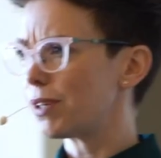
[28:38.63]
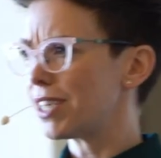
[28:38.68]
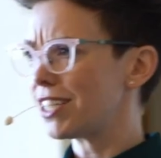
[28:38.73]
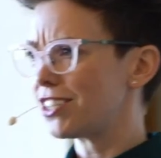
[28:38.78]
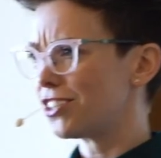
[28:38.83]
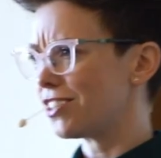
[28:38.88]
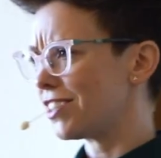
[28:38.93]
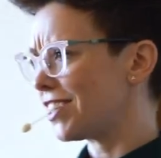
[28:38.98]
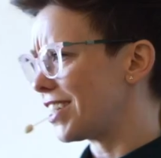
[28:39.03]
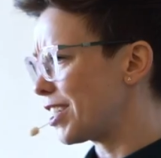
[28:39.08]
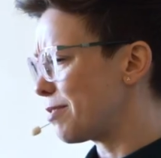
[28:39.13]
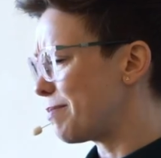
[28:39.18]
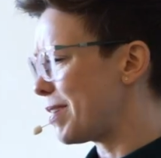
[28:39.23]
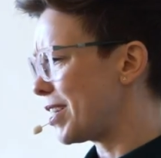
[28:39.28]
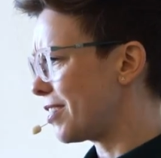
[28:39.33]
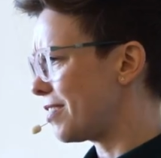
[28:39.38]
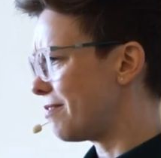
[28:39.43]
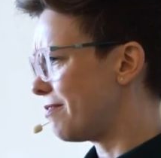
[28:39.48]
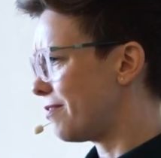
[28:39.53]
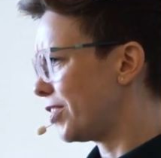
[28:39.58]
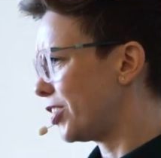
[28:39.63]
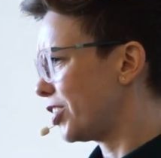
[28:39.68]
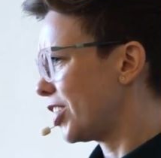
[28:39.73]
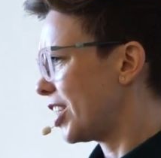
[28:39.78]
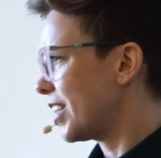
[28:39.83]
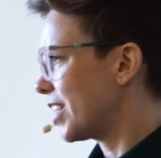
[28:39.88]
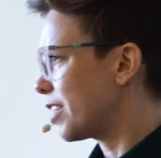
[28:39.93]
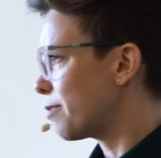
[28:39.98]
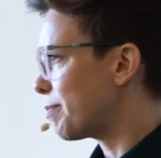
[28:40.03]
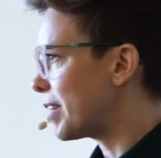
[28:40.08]
what should I think about
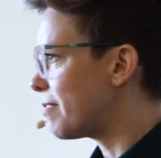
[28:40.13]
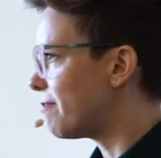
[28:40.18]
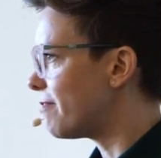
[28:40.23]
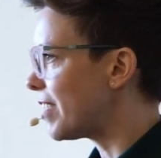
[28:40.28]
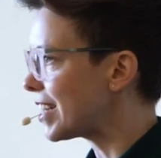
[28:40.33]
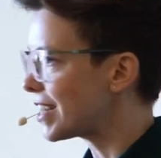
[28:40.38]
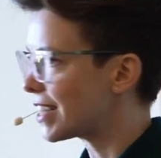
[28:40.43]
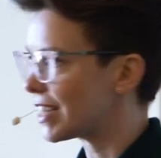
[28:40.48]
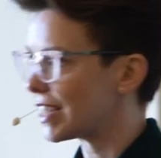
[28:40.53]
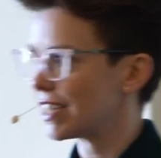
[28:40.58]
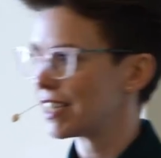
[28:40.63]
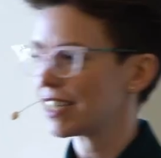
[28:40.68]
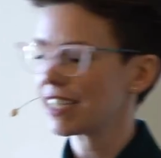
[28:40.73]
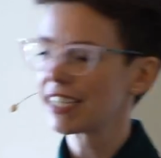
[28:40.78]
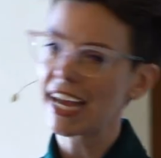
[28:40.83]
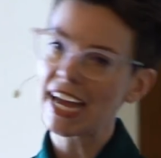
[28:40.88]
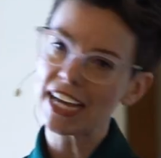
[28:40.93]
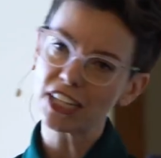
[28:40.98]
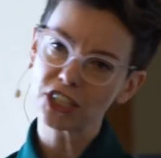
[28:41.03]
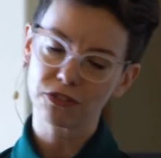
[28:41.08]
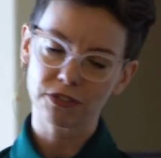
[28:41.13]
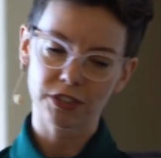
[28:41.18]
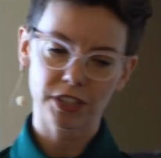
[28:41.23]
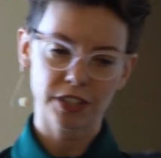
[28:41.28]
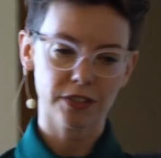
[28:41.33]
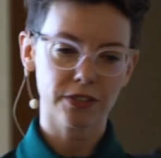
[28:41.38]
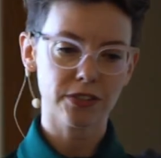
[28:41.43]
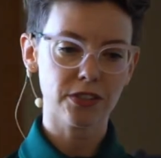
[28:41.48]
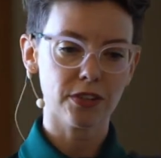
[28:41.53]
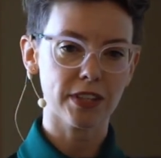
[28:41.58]
investing and cash
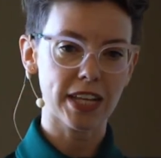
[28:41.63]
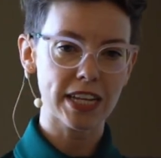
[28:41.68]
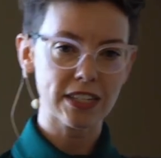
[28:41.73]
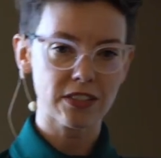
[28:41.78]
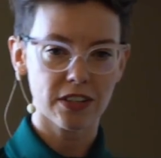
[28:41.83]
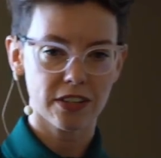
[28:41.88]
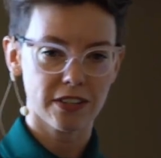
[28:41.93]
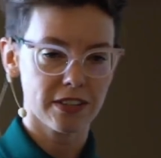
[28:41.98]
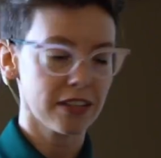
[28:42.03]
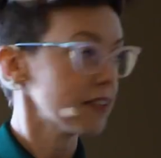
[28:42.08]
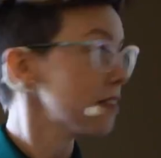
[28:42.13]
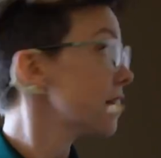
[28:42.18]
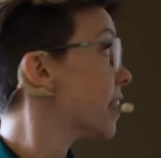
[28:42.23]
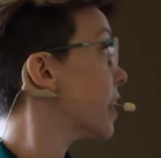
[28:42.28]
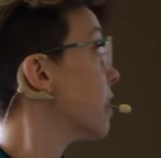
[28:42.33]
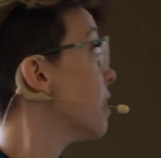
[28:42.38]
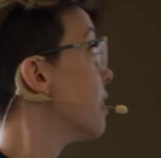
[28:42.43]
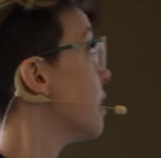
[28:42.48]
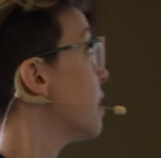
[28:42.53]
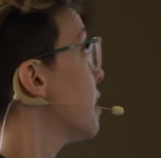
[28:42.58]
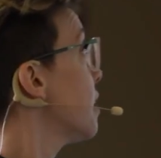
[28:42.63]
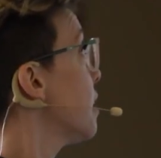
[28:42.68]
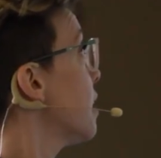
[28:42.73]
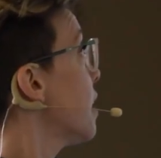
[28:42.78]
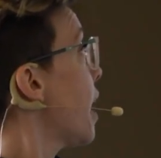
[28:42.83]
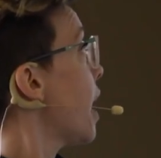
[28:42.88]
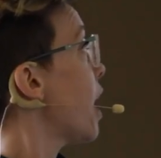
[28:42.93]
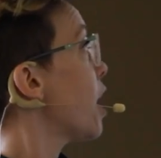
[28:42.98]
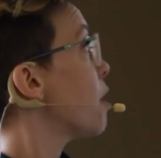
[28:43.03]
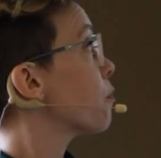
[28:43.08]
flow? So that's all on there.
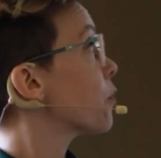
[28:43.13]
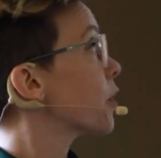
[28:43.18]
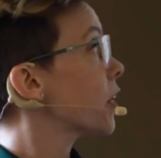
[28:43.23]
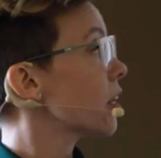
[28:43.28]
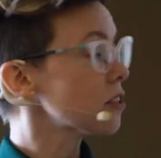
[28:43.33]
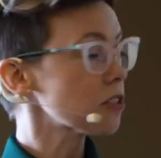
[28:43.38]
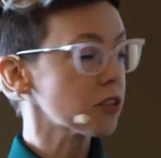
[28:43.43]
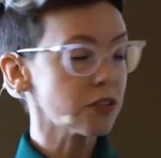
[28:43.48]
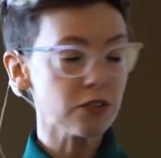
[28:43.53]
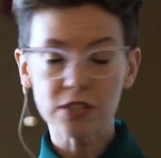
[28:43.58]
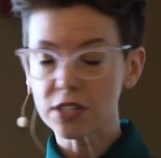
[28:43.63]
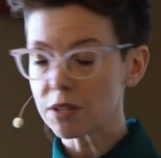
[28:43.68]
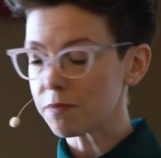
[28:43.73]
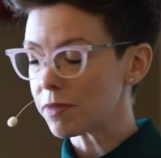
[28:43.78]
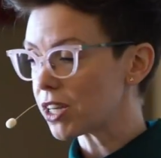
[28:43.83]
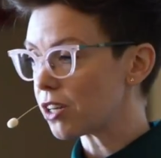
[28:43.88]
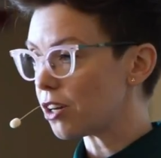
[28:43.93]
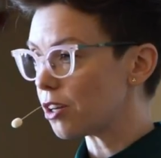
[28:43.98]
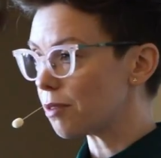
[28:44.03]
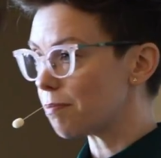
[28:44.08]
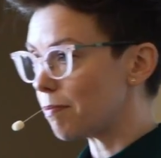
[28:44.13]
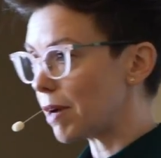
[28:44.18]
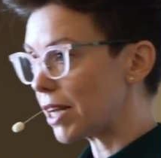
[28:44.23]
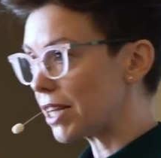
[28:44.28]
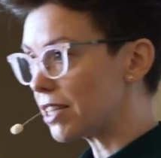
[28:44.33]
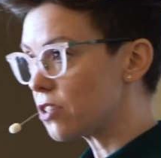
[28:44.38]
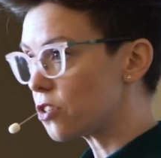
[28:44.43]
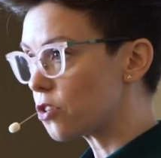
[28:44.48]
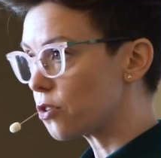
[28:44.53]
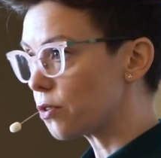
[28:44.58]
We also do something
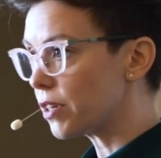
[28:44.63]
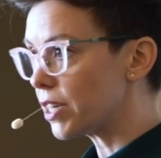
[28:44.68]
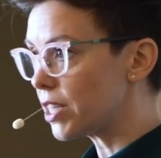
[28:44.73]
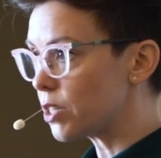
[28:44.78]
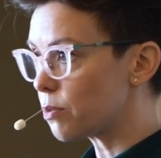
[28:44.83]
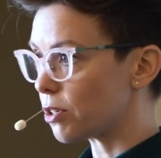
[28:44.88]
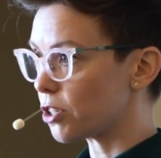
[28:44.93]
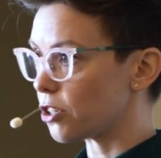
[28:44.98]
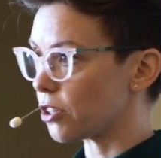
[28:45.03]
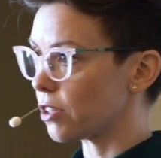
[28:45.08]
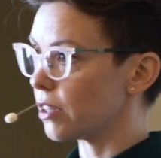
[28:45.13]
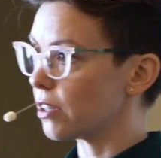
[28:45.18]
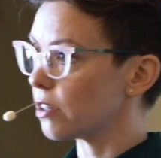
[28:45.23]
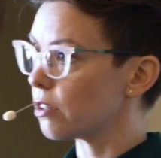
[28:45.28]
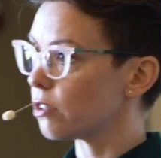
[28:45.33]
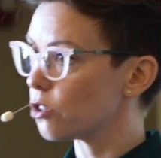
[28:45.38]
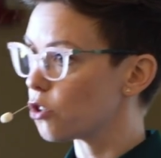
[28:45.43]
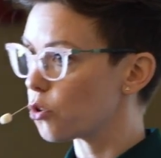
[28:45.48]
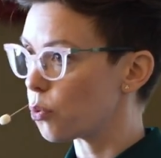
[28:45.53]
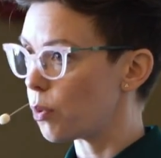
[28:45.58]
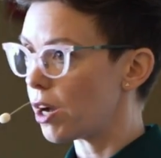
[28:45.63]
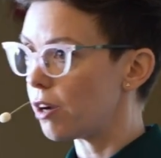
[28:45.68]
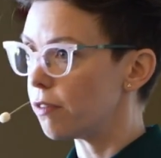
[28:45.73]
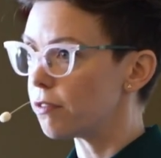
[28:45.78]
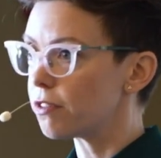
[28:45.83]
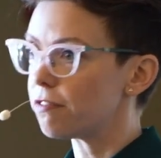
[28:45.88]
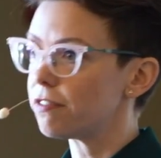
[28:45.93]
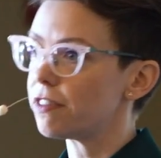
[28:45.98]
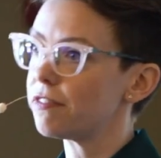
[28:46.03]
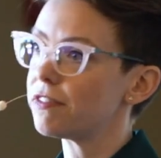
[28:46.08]
called money stories, which are little
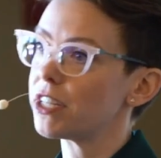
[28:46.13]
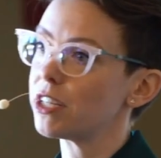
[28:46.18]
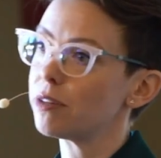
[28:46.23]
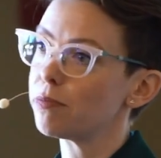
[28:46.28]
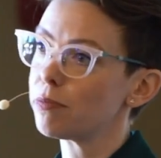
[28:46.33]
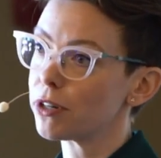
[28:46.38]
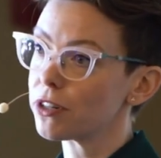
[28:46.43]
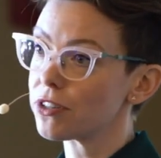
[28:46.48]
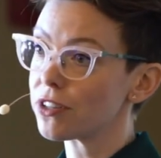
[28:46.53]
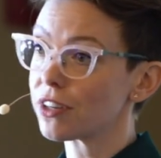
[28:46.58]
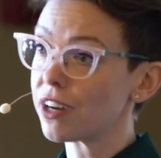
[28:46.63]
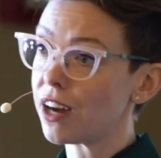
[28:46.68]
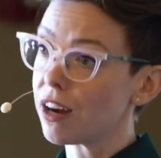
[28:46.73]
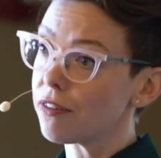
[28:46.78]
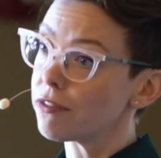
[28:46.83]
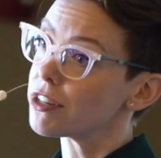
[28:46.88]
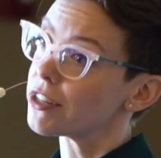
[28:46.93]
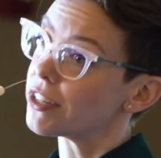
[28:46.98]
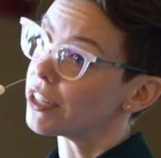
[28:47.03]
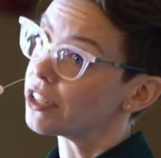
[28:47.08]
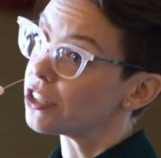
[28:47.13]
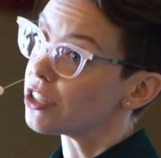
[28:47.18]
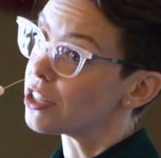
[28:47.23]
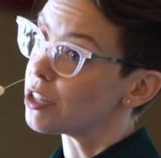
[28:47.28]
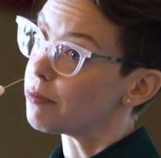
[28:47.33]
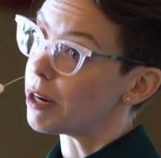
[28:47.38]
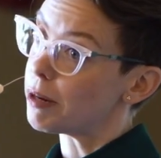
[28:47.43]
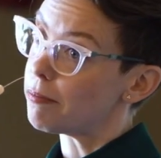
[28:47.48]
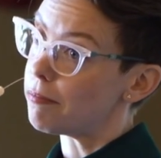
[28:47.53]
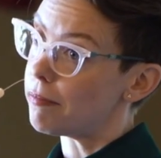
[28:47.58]
12 to 15 person
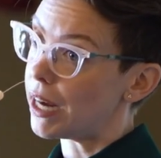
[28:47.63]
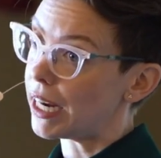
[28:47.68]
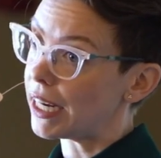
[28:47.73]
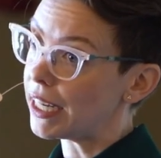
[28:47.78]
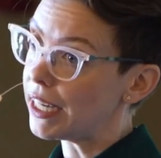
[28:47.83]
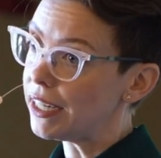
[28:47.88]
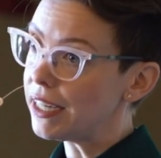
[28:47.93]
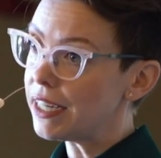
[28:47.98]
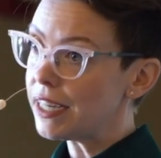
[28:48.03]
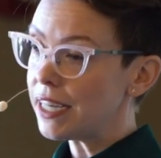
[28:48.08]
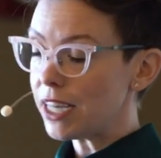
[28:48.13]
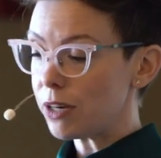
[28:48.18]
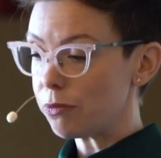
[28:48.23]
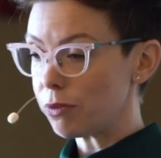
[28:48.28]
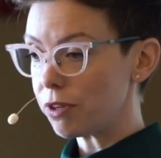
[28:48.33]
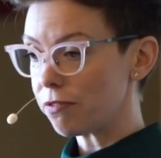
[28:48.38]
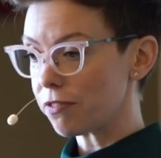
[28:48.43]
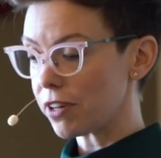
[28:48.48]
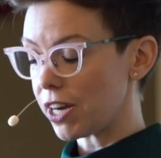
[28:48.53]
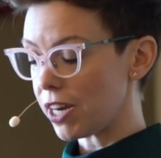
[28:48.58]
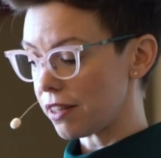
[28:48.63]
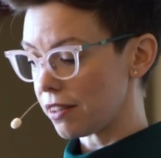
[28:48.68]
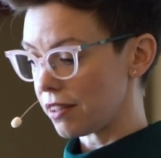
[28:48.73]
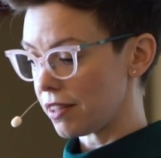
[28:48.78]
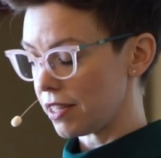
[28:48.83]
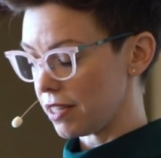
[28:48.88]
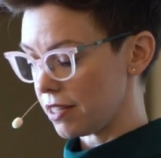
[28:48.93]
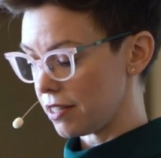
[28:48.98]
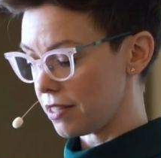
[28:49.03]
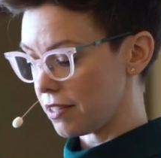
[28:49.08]
conversations about money. We've
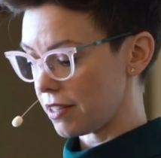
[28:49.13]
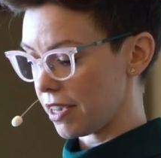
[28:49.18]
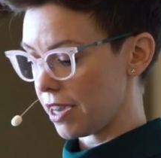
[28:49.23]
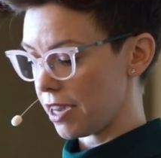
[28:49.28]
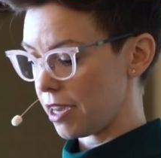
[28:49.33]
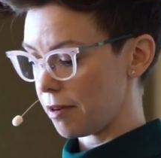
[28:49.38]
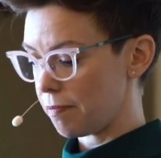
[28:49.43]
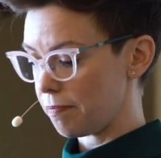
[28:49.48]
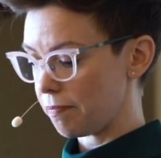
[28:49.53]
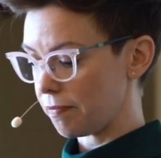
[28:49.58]
got these